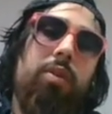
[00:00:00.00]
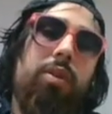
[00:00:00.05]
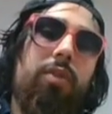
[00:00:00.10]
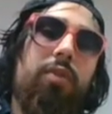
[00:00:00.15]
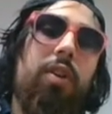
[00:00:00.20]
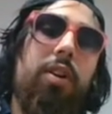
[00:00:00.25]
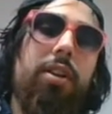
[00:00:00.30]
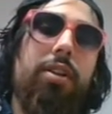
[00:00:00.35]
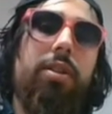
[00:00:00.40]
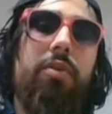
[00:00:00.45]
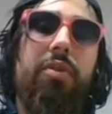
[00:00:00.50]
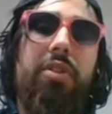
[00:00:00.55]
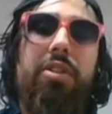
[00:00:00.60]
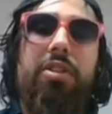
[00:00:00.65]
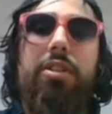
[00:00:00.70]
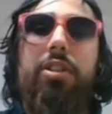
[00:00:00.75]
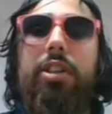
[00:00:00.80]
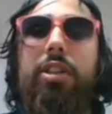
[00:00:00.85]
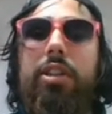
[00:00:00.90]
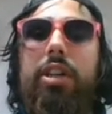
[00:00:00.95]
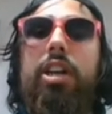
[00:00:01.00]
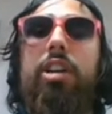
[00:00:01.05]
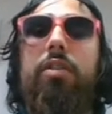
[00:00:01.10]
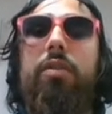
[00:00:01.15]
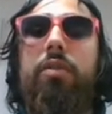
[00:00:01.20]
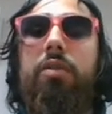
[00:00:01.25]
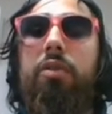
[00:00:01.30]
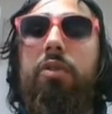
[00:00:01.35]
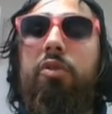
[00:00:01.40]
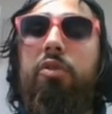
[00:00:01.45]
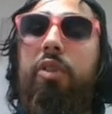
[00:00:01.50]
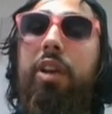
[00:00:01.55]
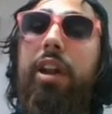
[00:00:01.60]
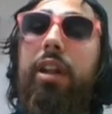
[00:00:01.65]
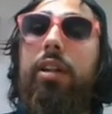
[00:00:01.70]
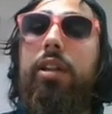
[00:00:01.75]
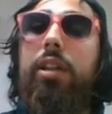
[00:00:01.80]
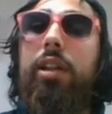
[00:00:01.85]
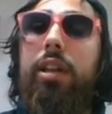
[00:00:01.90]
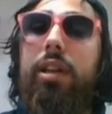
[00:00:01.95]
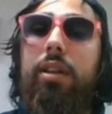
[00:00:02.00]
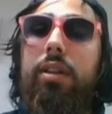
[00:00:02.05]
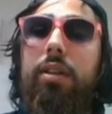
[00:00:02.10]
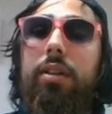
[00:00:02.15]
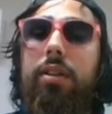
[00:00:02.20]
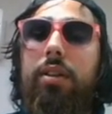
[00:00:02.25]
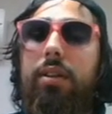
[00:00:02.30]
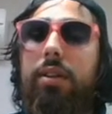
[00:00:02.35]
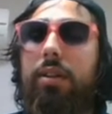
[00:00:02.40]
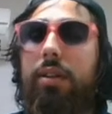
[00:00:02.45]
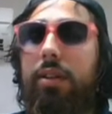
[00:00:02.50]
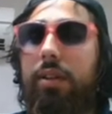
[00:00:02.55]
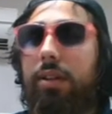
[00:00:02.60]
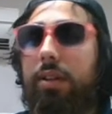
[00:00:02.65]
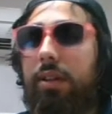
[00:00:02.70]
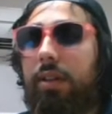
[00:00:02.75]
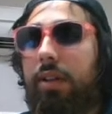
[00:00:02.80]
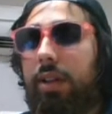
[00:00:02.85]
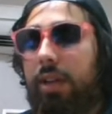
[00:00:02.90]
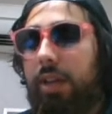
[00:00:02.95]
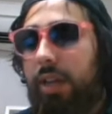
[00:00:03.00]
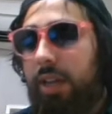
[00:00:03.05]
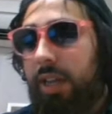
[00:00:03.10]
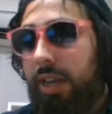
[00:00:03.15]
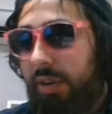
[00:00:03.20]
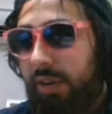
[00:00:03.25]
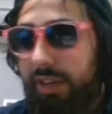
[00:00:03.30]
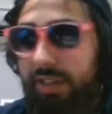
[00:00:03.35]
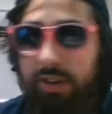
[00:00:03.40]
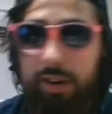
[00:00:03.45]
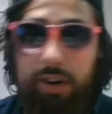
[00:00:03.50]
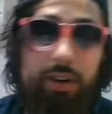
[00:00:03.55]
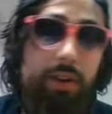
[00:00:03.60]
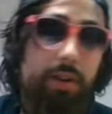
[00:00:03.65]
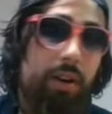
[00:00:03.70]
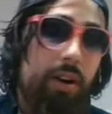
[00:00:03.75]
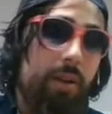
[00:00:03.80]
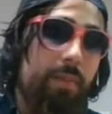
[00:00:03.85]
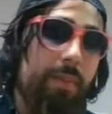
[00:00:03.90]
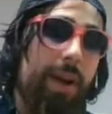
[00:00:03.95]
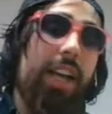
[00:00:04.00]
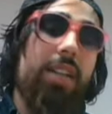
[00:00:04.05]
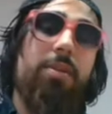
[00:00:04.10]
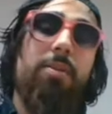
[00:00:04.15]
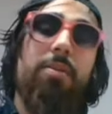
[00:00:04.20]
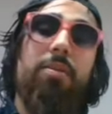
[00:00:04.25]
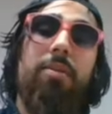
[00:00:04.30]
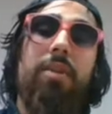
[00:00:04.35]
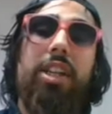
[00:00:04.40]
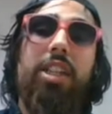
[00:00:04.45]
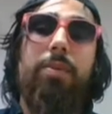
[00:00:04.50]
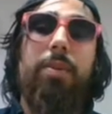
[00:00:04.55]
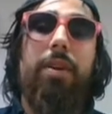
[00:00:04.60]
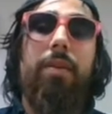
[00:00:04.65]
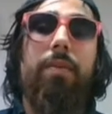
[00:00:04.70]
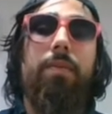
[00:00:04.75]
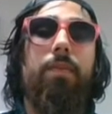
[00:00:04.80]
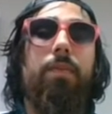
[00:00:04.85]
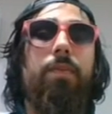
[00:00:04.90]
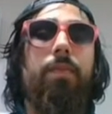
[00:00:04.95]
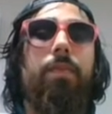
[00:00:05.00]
want to focus on research that's going to help greatly increase our maximum lifespan,